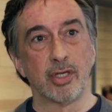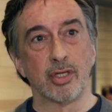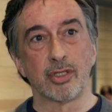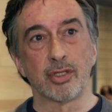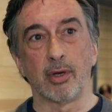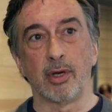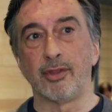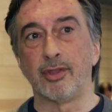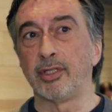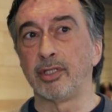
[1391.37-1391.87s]

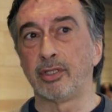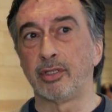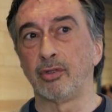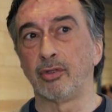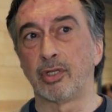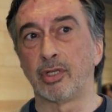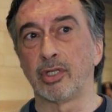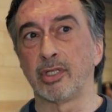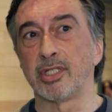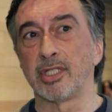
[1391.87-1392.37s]
So I think you
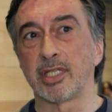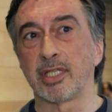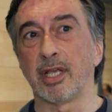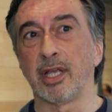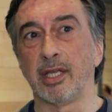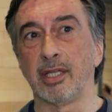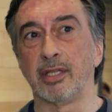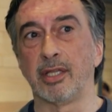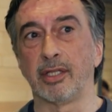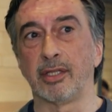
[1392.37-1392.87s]
could
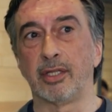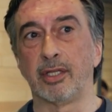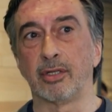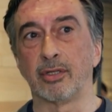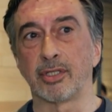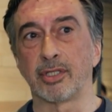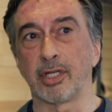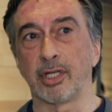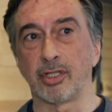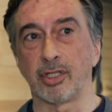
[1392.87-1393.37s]
say that
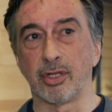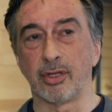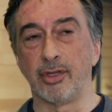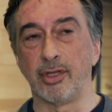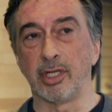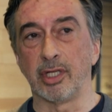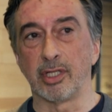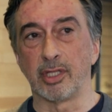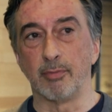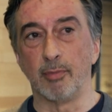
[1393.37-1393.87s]
there's such a
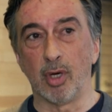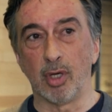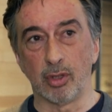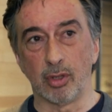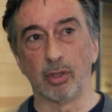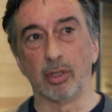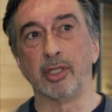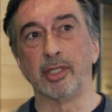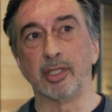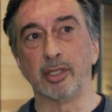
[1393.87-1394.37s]
thing as
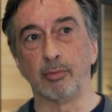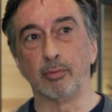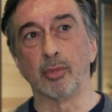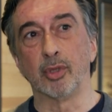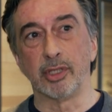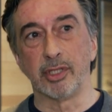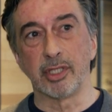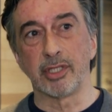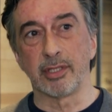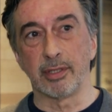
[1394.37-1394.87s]
Mongolian
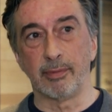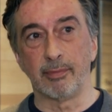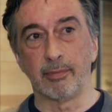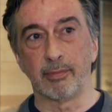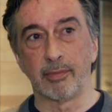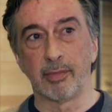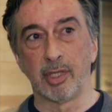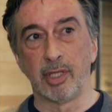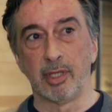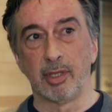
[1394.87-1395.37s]

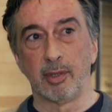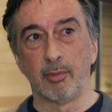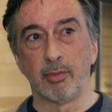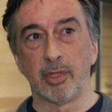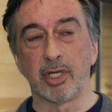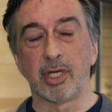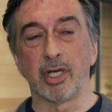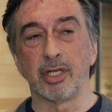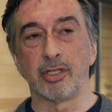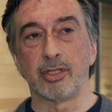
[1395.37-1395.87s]
Buddhism,
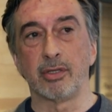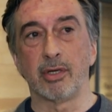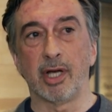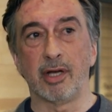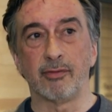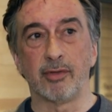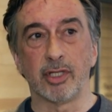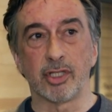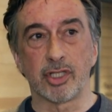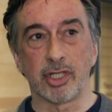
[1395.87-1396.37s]
because you
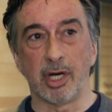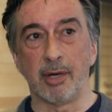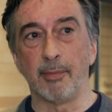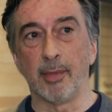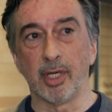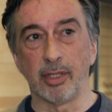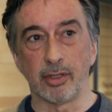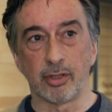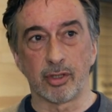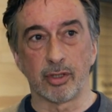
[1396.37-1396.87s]
have the
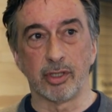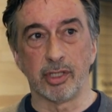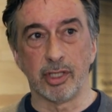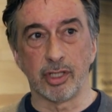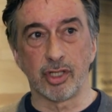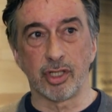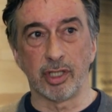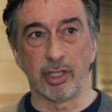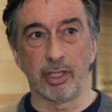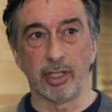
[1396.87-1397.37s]
shaman
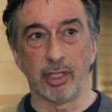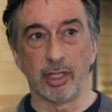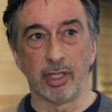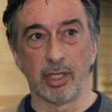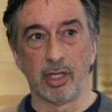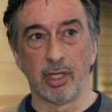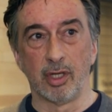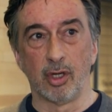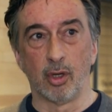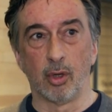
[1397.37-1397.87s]
tradition
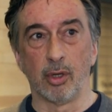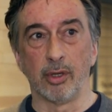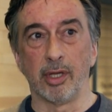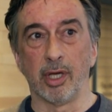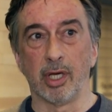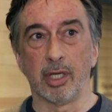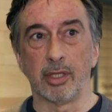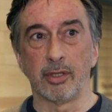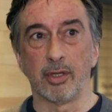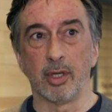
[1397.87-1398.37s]
or
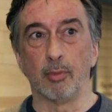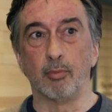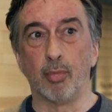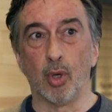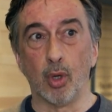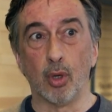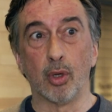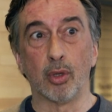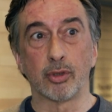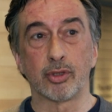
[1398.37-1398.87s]
the
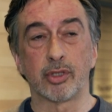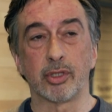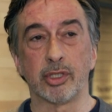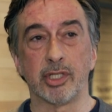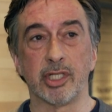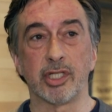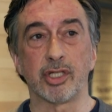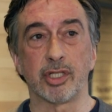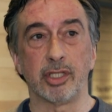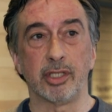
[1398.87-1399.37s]
Bo
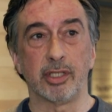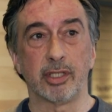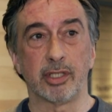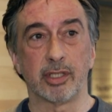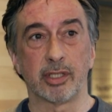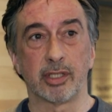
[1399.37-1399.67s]
tradition,